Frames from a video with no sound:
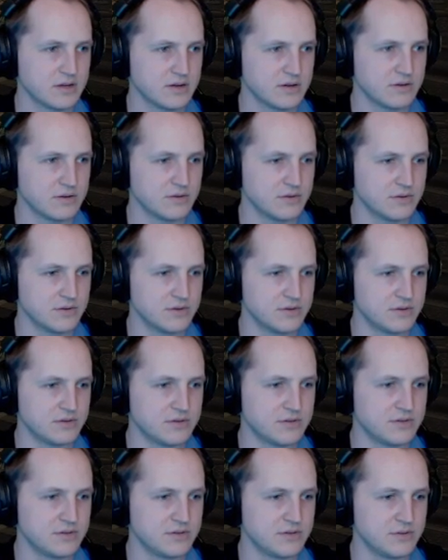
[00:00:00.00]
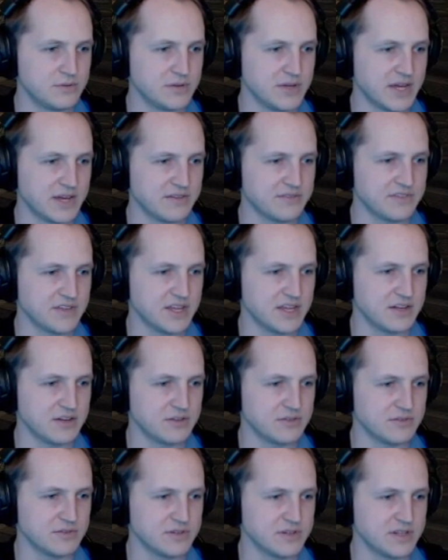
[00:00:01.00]
Or do we have to hand
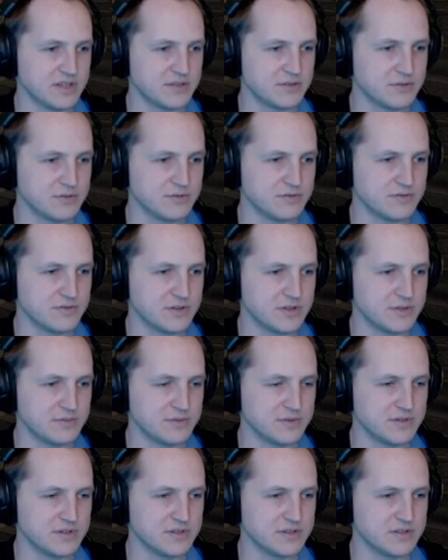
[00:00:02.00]
over Deathroot for him to